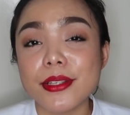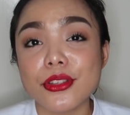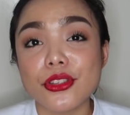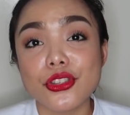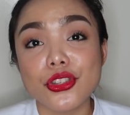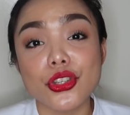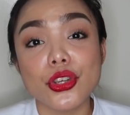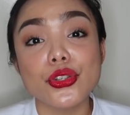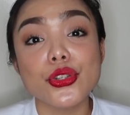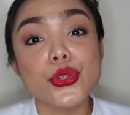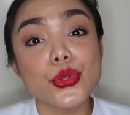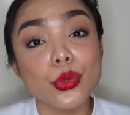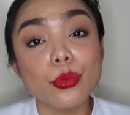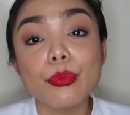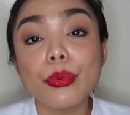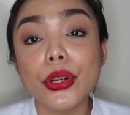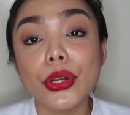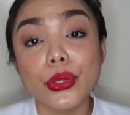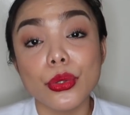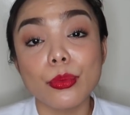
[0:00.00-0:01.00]
pesos nyo,
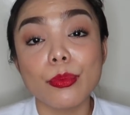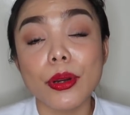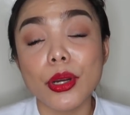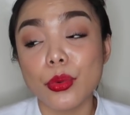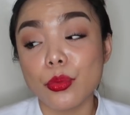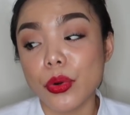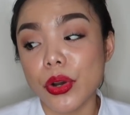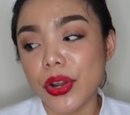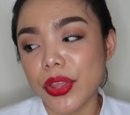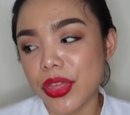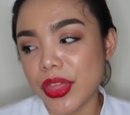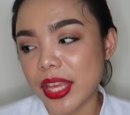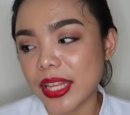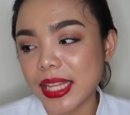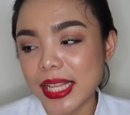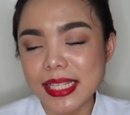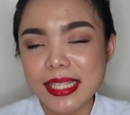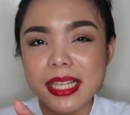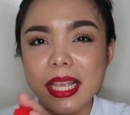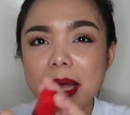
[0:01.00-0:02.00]
super duper worth
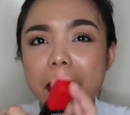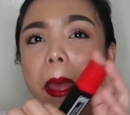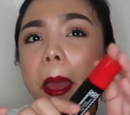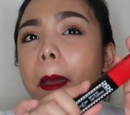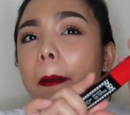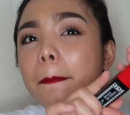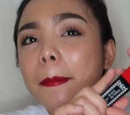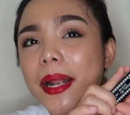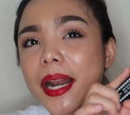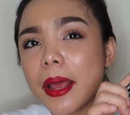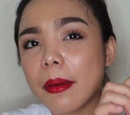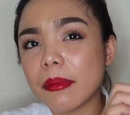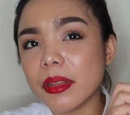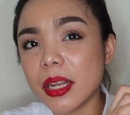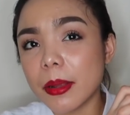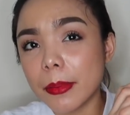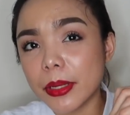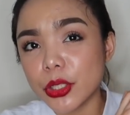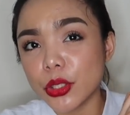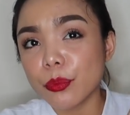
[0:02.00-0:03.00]
it. Kasi
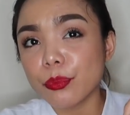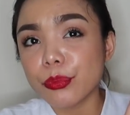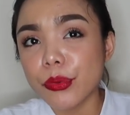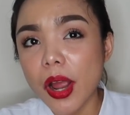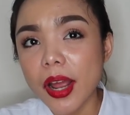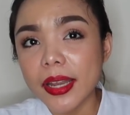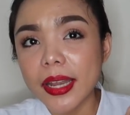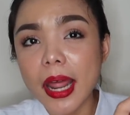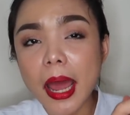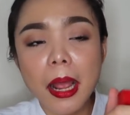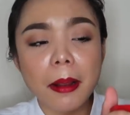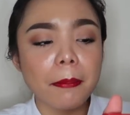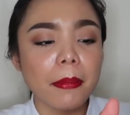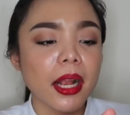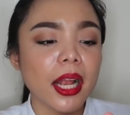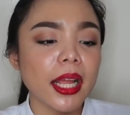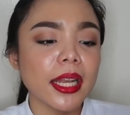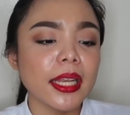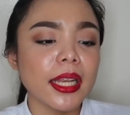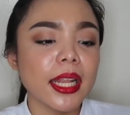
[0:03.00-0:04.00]
marami naman yung product,
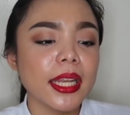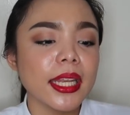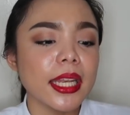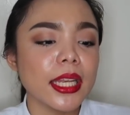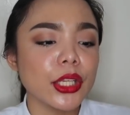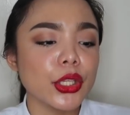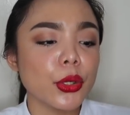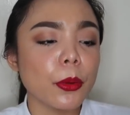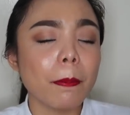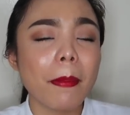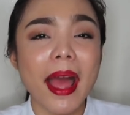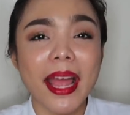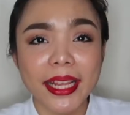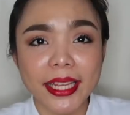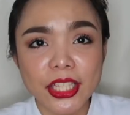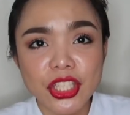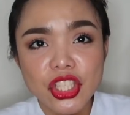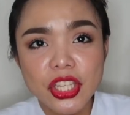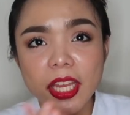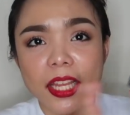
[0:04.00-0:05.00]
maganda din yung
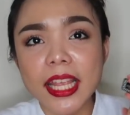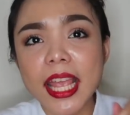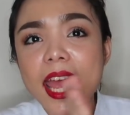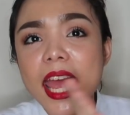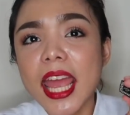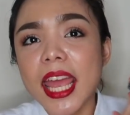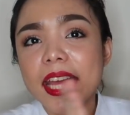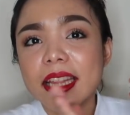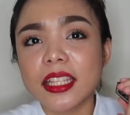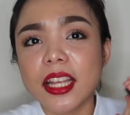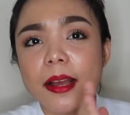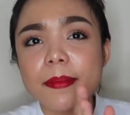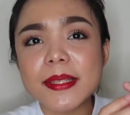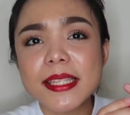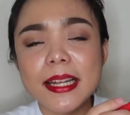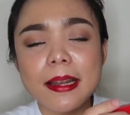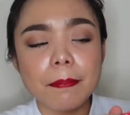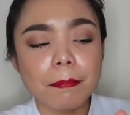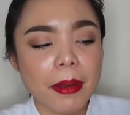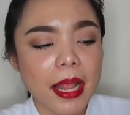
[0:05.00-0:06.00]
packaging. It
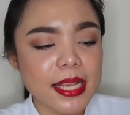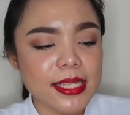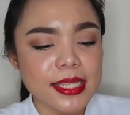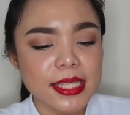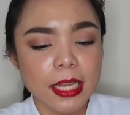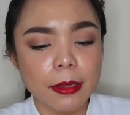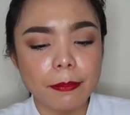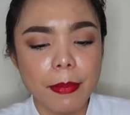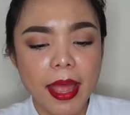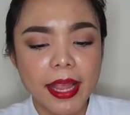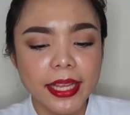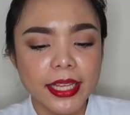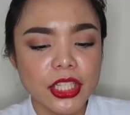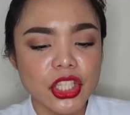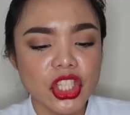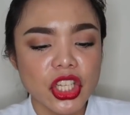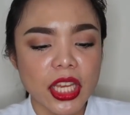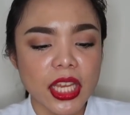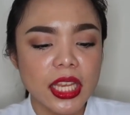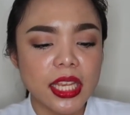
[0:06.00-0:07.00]
comes in a plastic
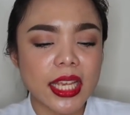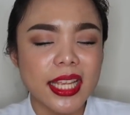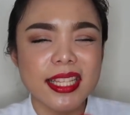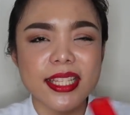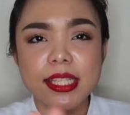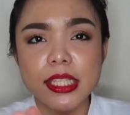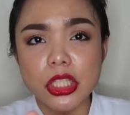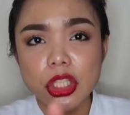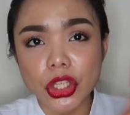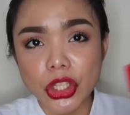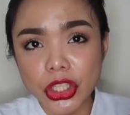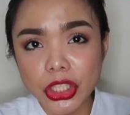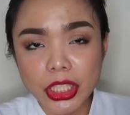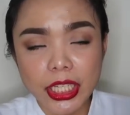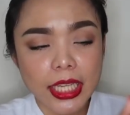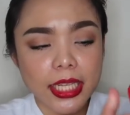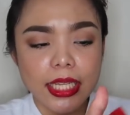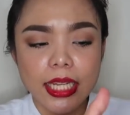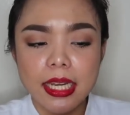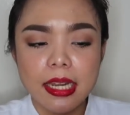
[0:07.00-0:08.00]
packaging. It's
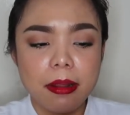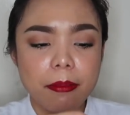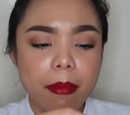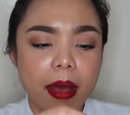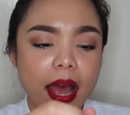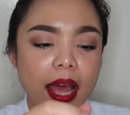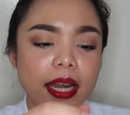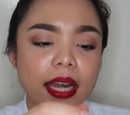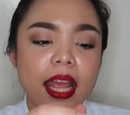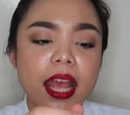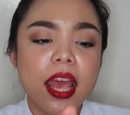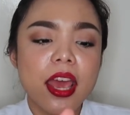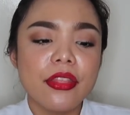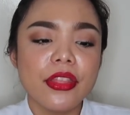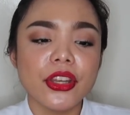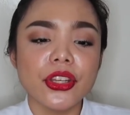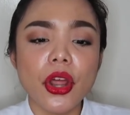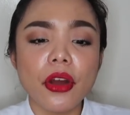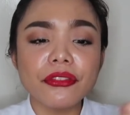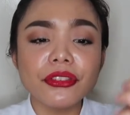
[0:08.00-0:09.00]
sturdy din naman.
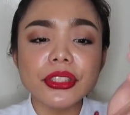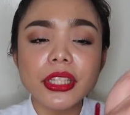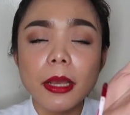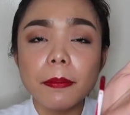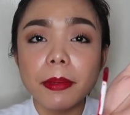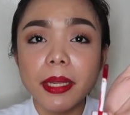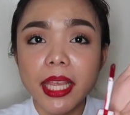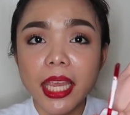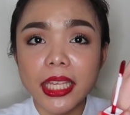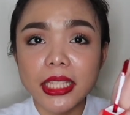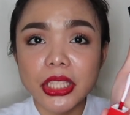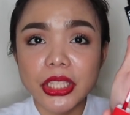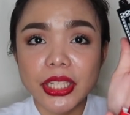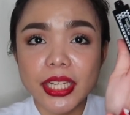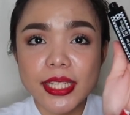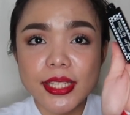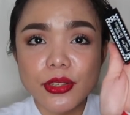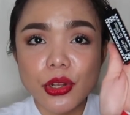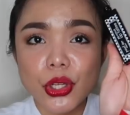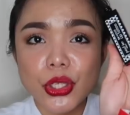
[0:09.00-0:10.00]
The dog food applicator
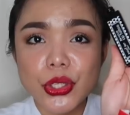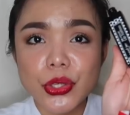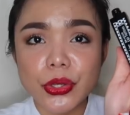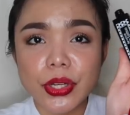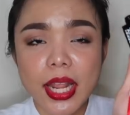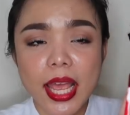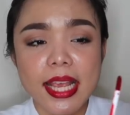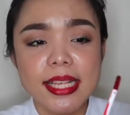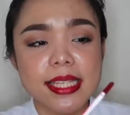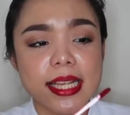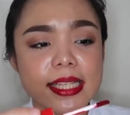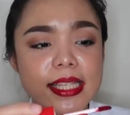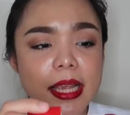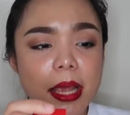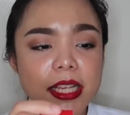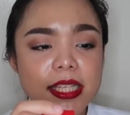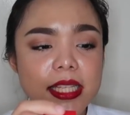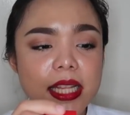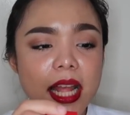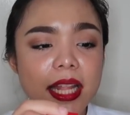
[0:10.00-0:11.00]
is also nice
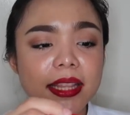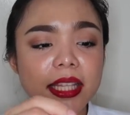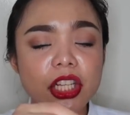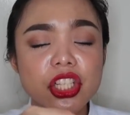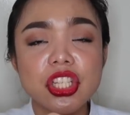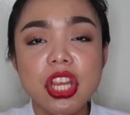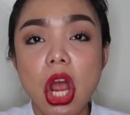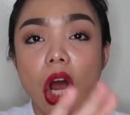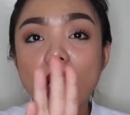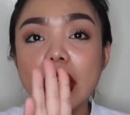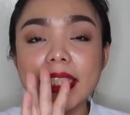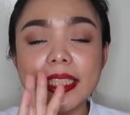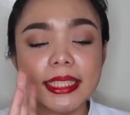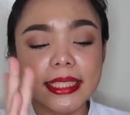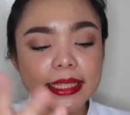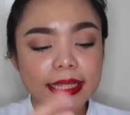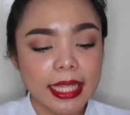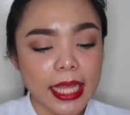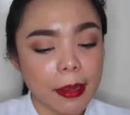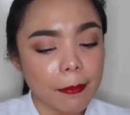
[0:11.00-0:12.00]
kasi slanted siya on
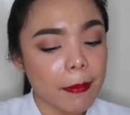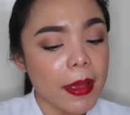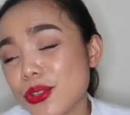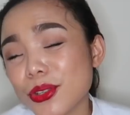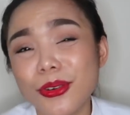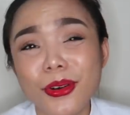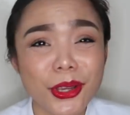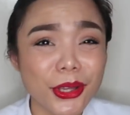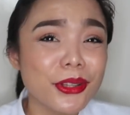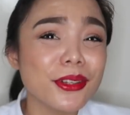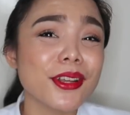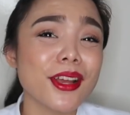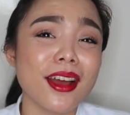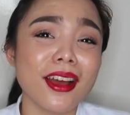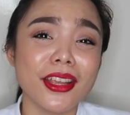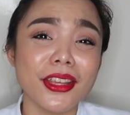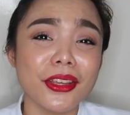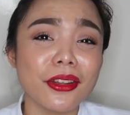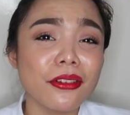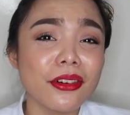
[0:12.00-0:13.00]
the tip. So, ayun
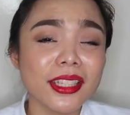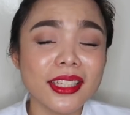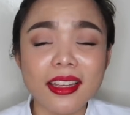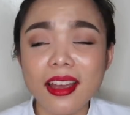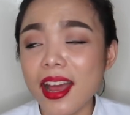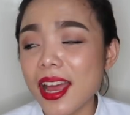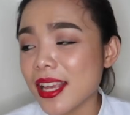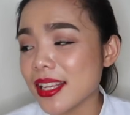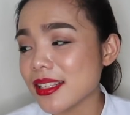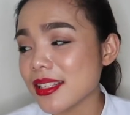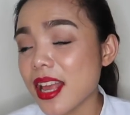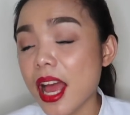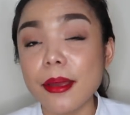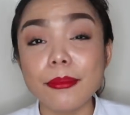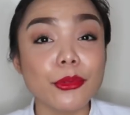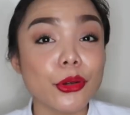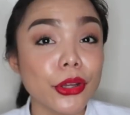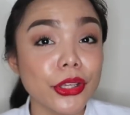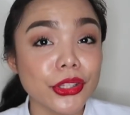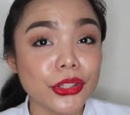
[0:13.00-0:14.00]
nga. You know what, guys?
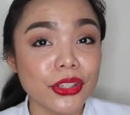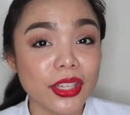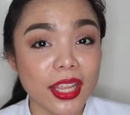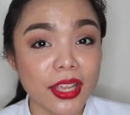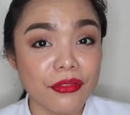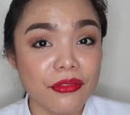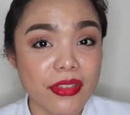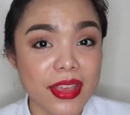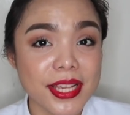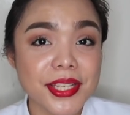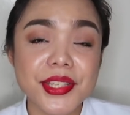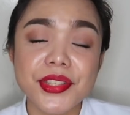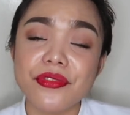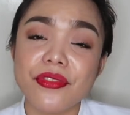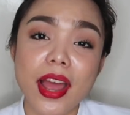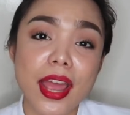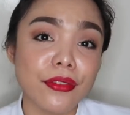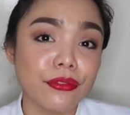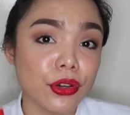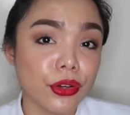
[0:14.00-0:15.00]
I'm going to give this
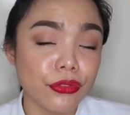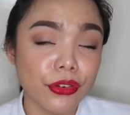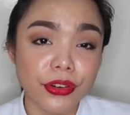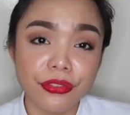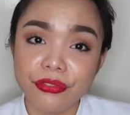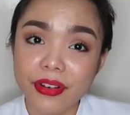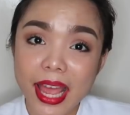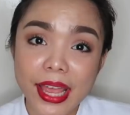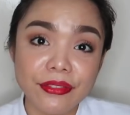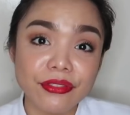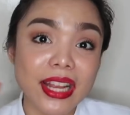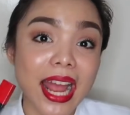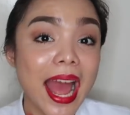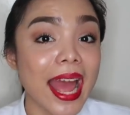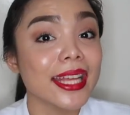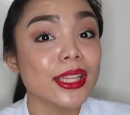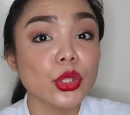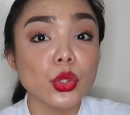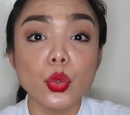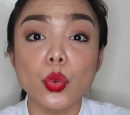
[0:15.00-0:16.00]
5 over 5
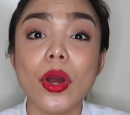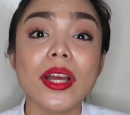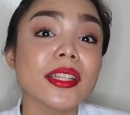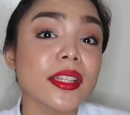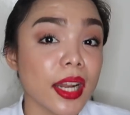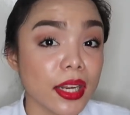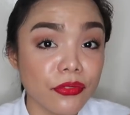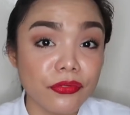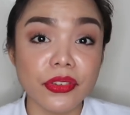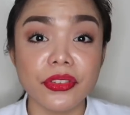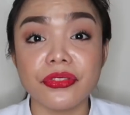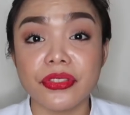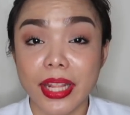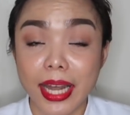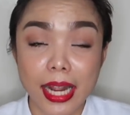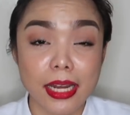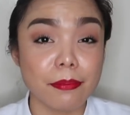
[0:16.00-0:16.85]
kahit 259